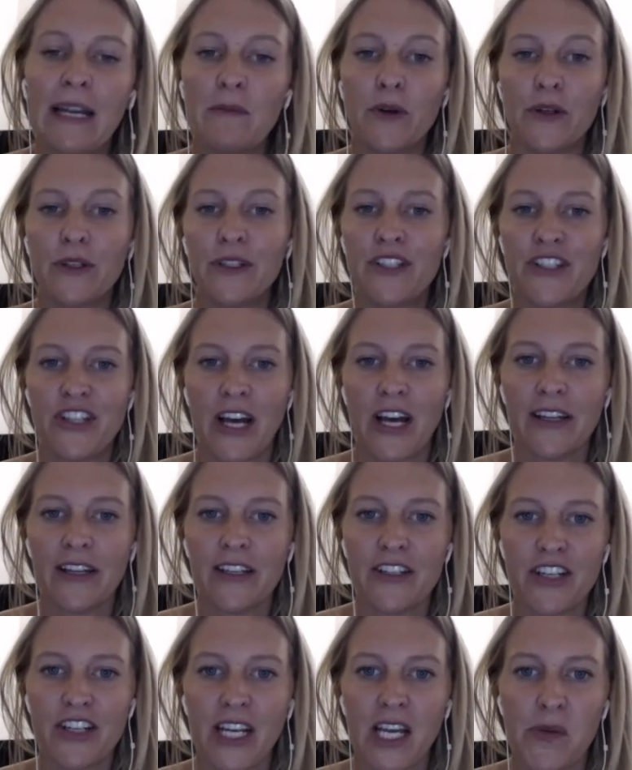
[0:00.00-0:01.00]
most
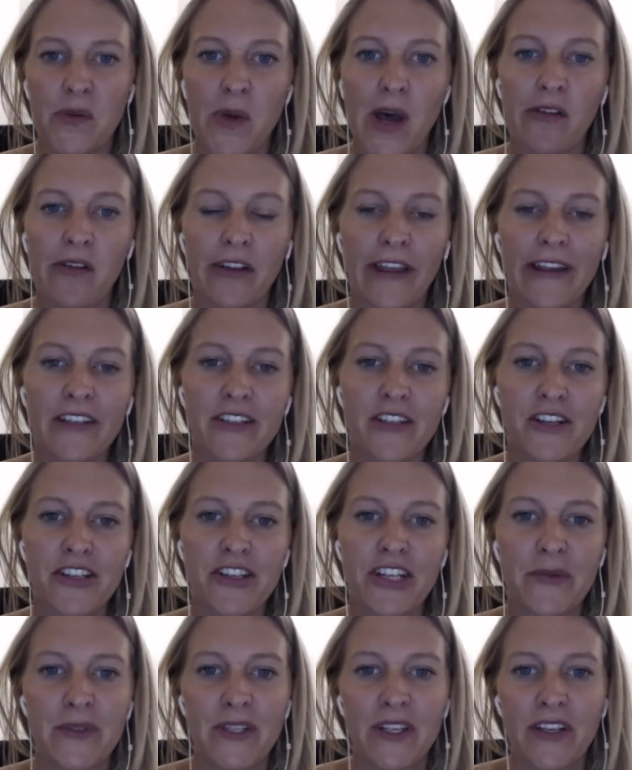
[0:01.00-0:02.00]
challenging about
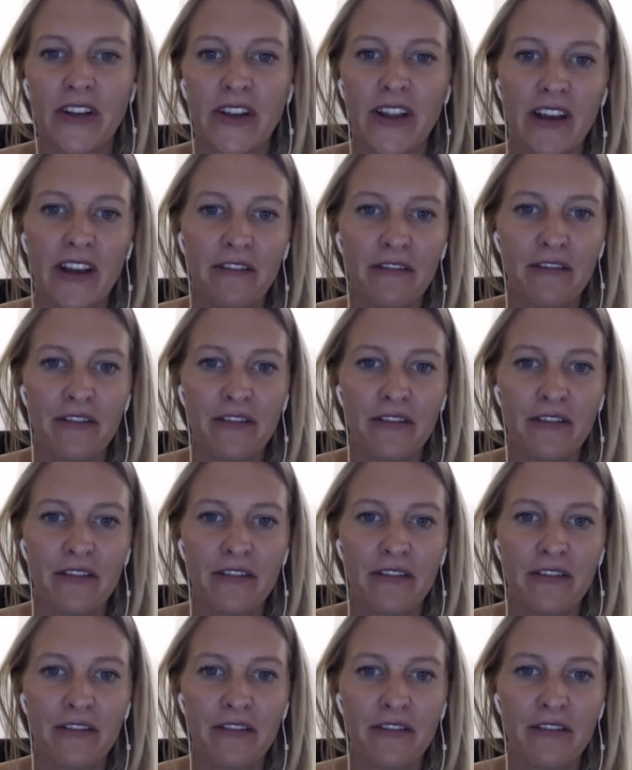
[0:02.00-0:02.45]
relationships in your life?